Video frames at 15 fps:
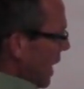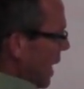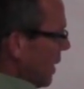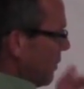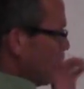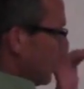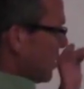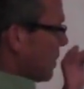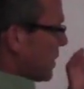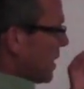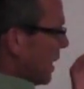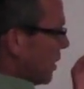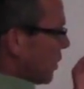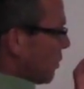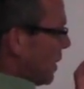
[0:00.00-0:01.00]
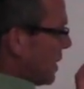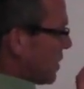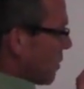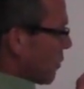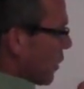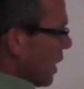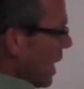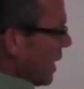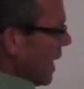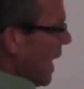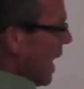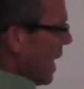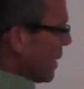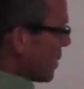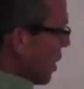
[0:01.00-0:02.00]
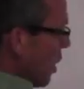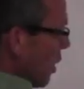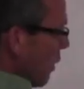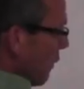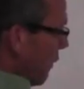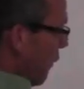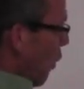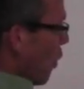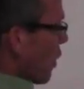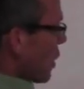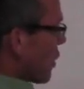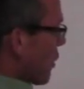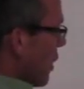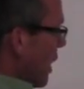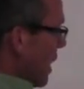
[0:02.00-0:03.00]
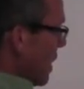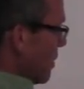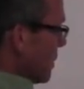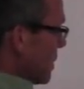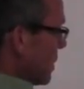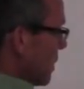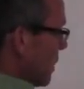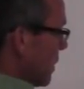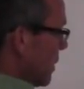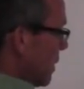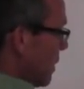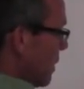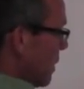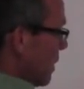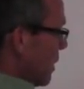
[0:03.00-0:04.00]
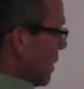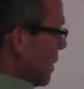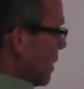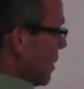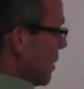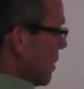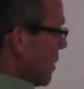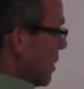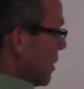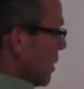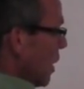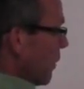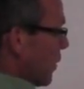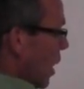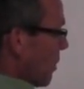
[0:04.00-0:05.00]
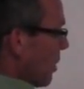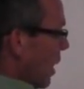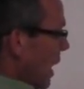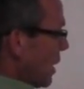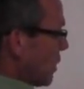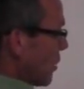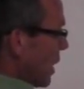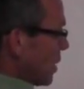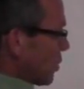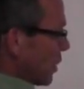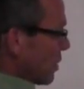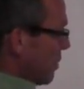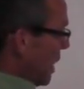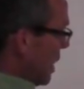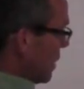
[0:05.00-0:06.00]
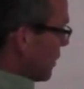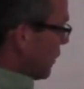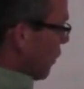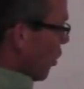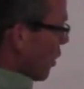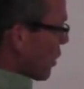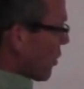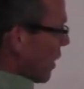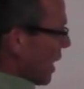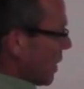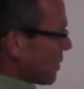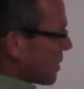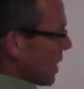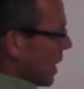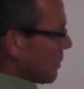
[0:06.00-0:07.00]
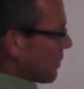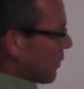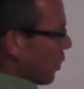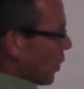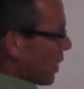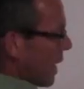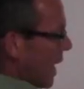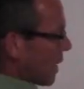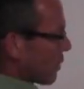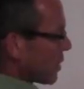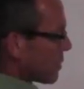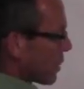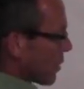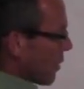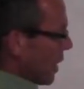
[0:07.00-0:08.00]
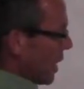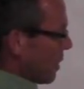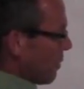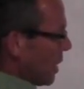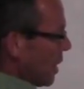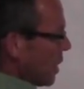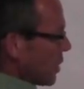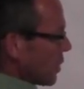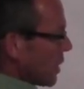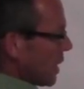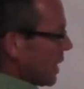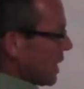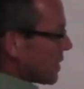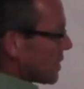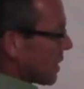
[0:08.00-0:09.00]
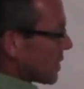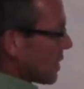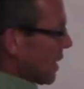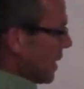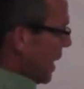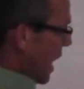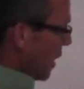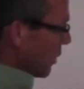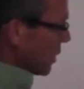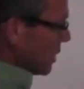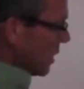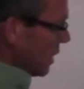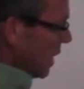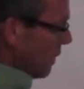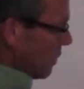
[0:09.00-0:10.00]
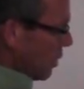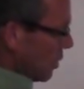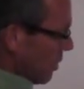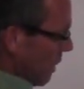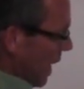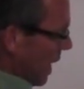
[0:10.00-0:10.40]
that this particular piece of bread has four grams of carbohydrates, which means four grams times four calories per gram, you're gonna get 16 calories. You keep doing the